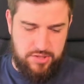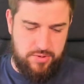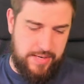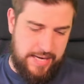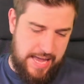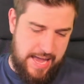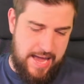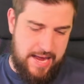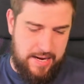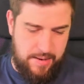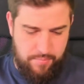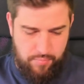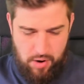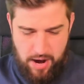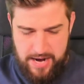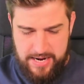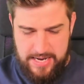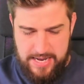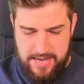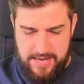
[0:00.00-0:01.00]
So again, it
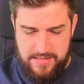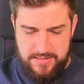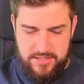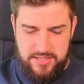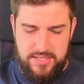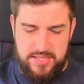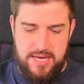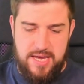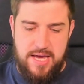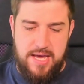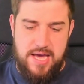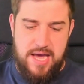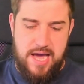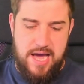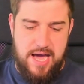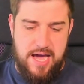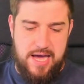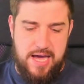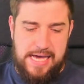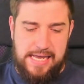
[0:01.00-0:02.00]
brackets
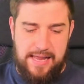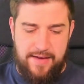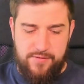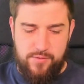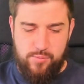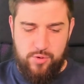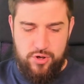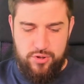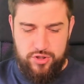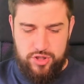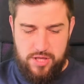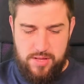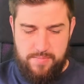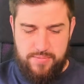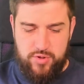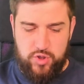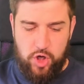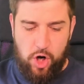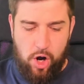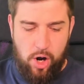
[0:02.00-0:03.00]
11 wounds at the
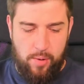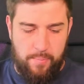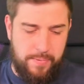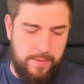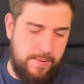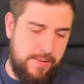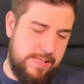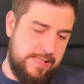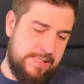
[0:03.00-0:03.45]
top,